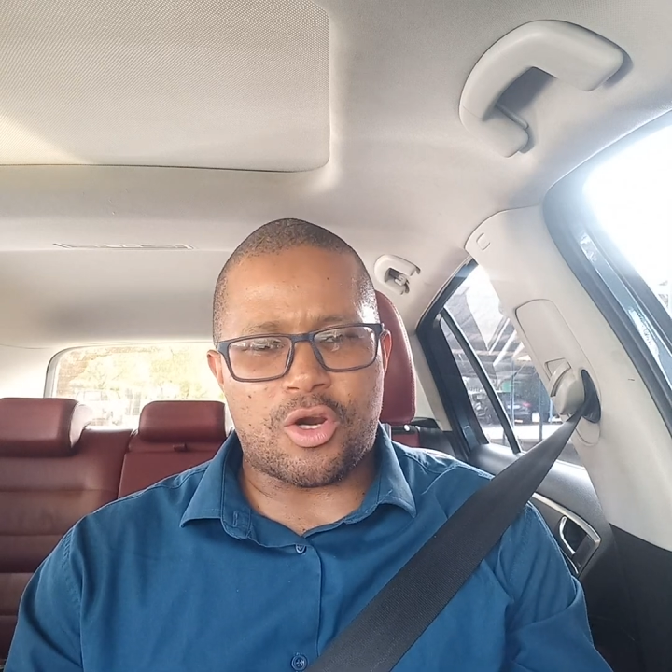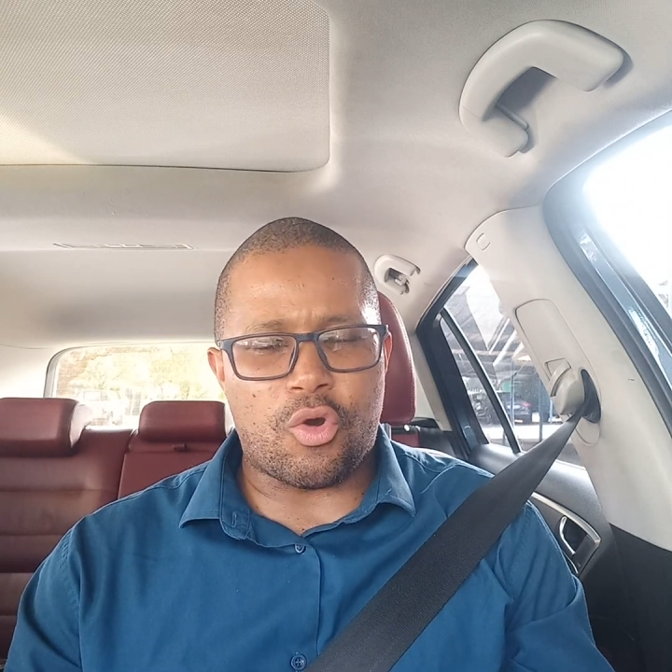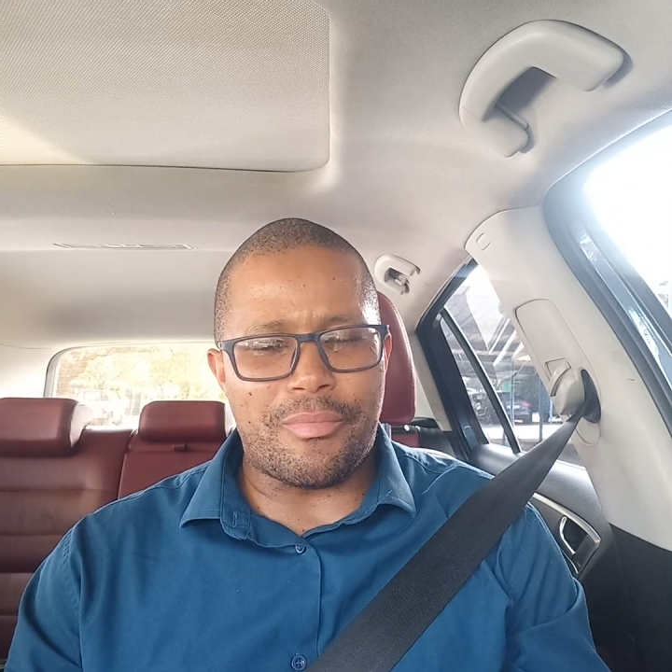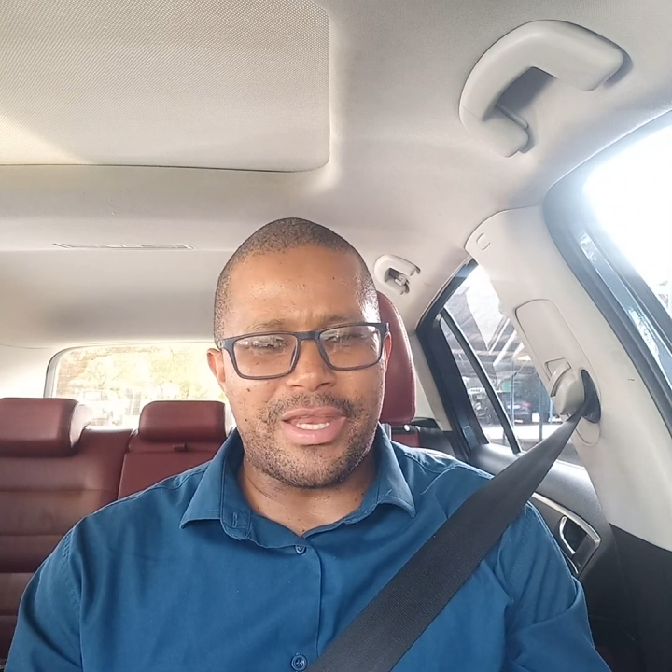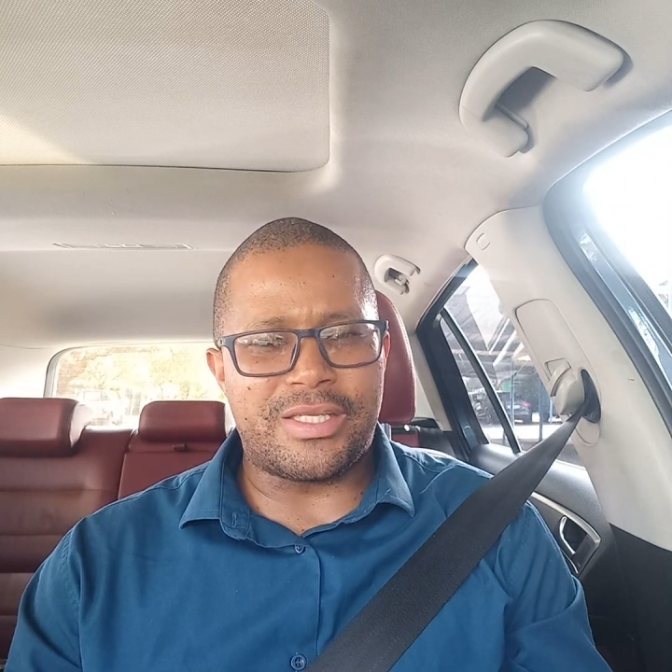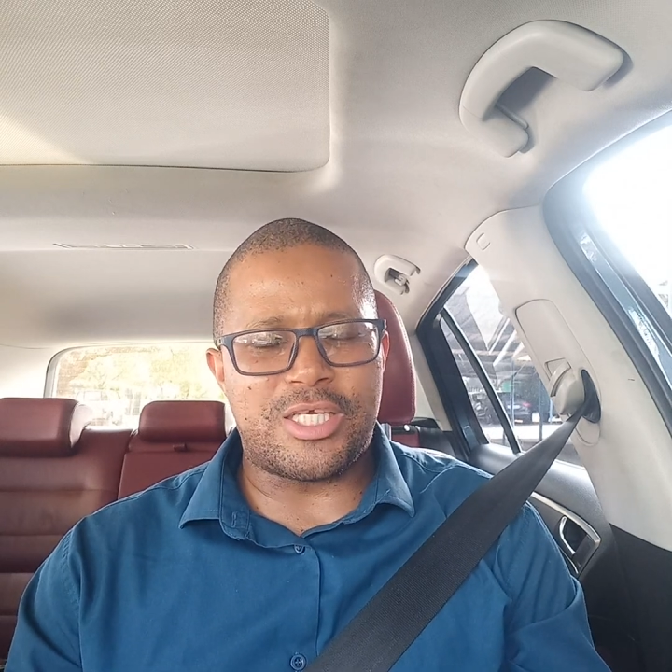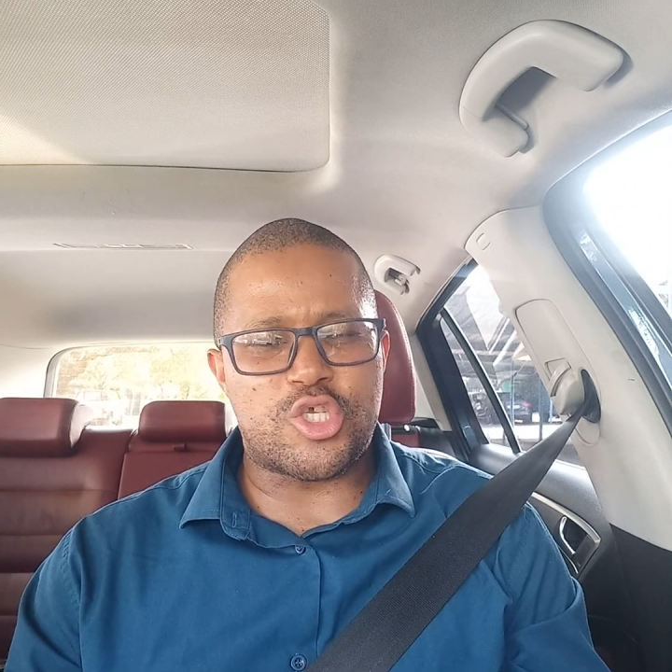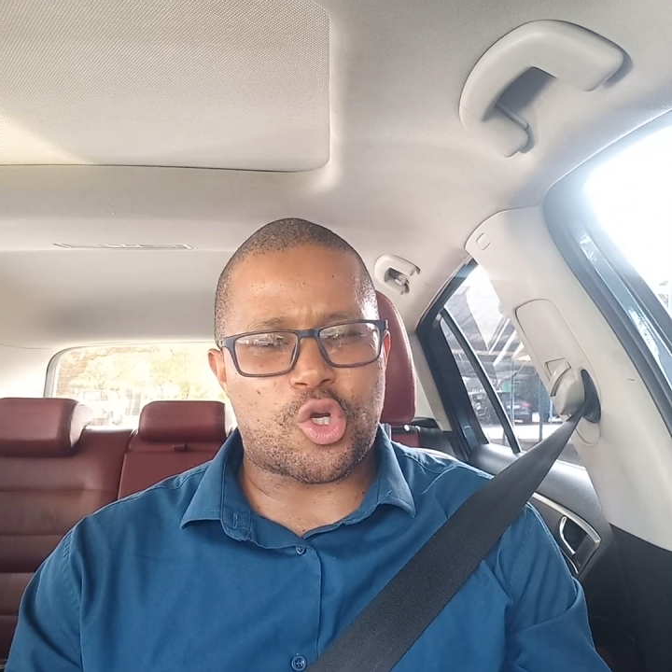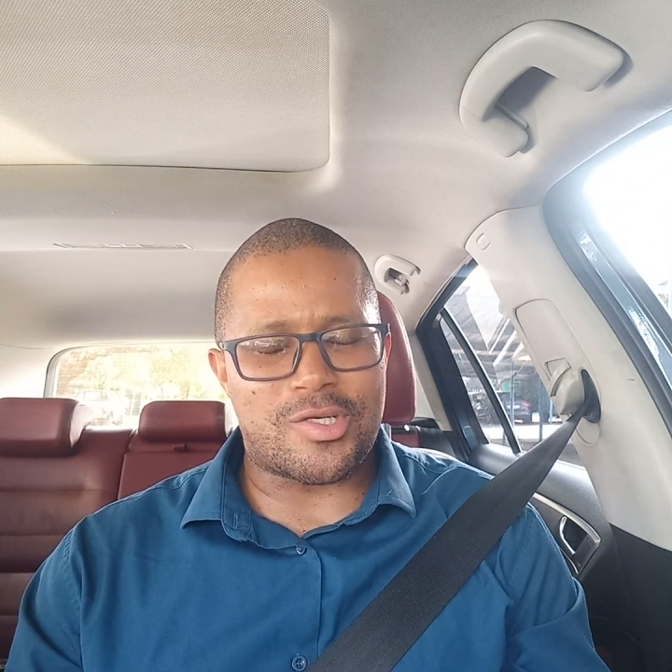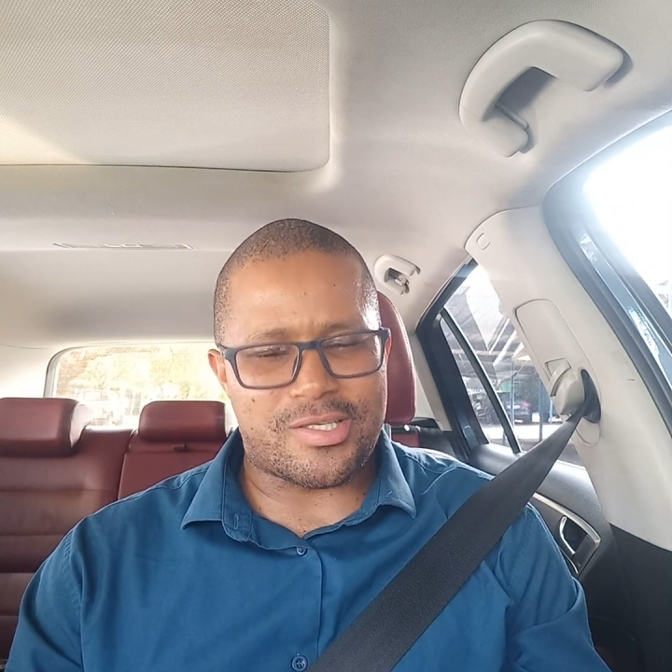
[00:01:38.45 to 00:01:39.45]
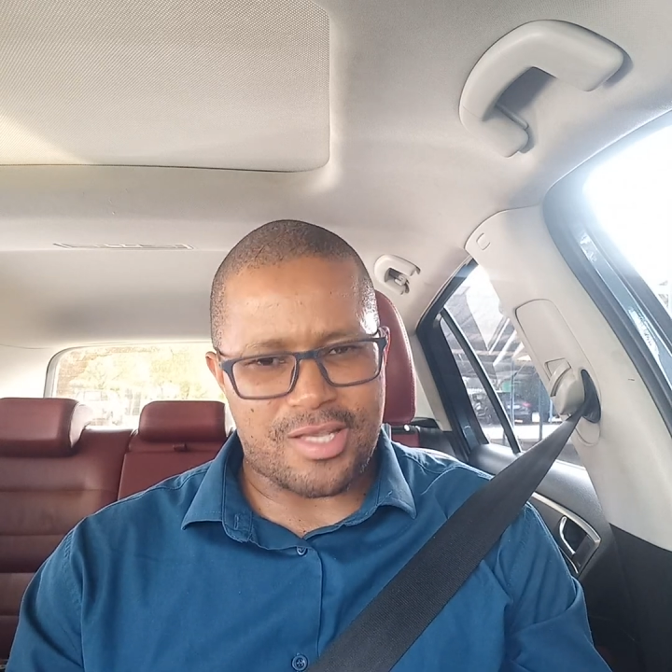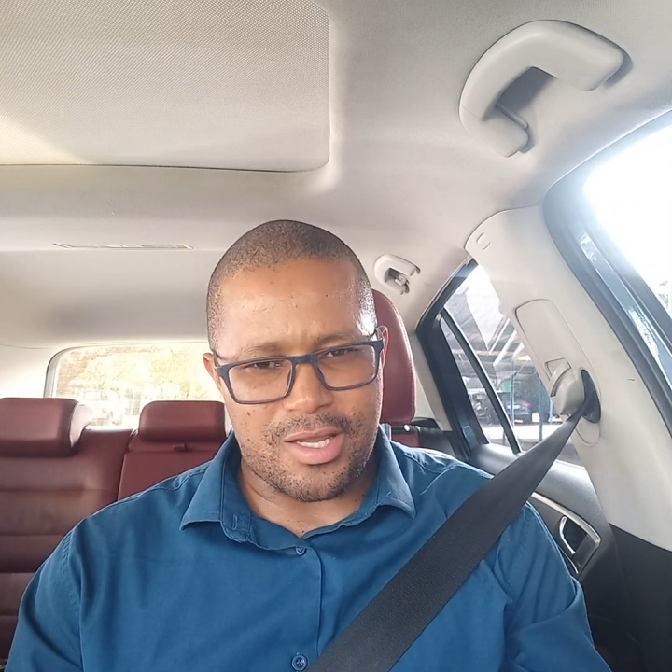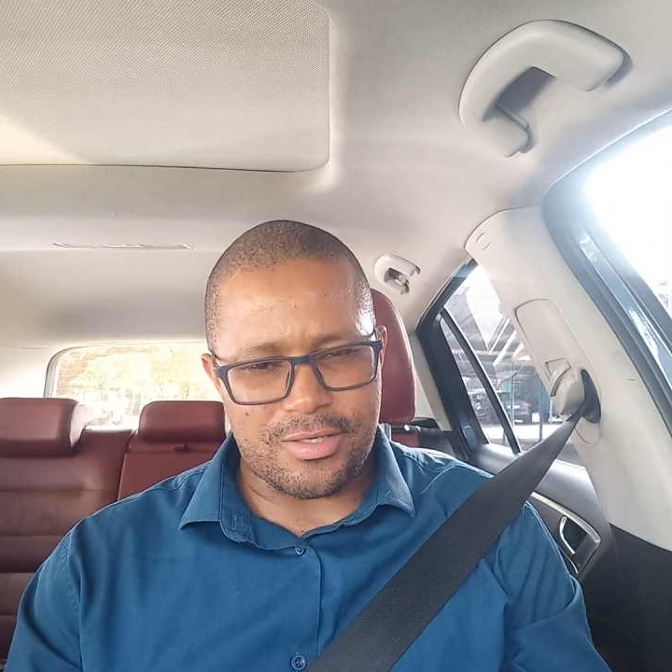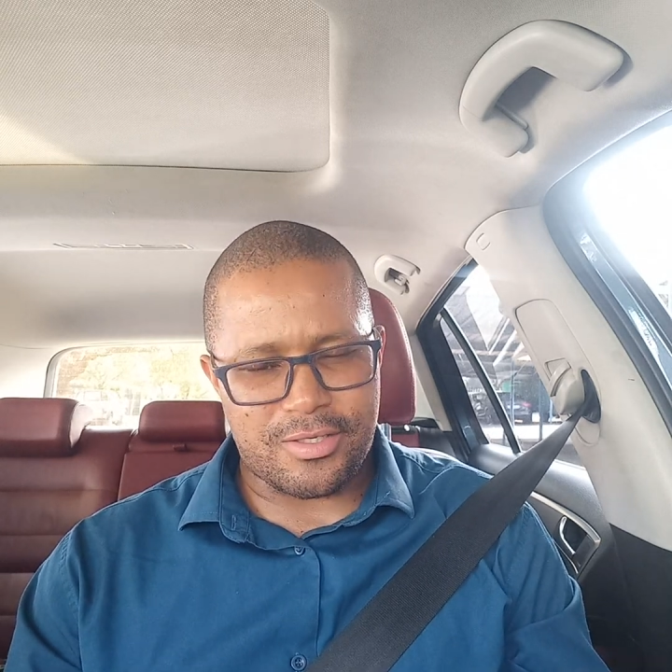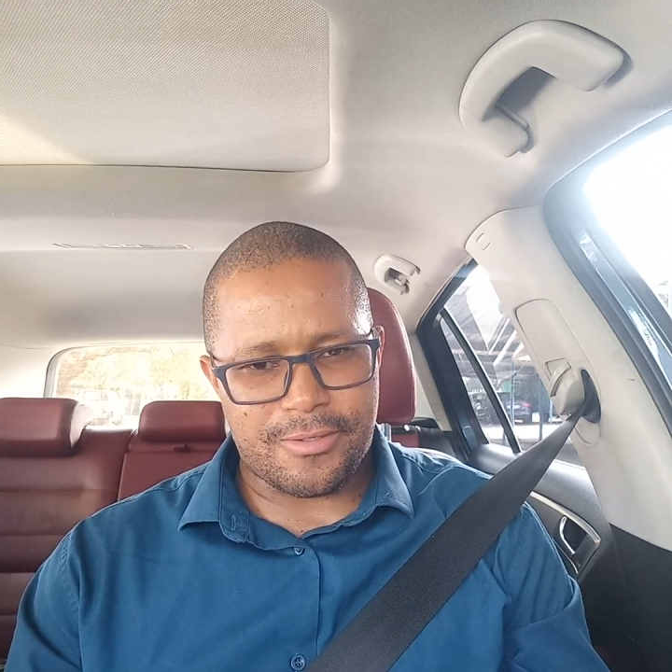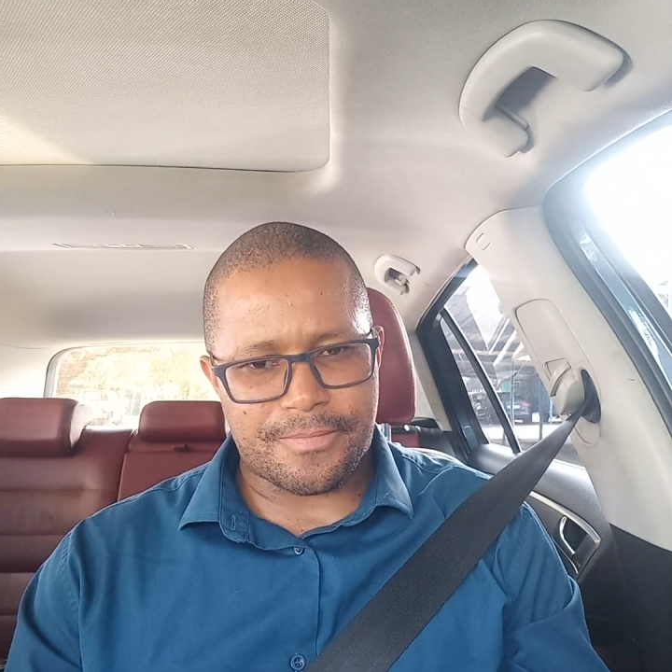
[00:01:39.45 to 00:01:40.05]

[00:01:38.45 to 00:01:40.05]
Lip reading: community is concerned,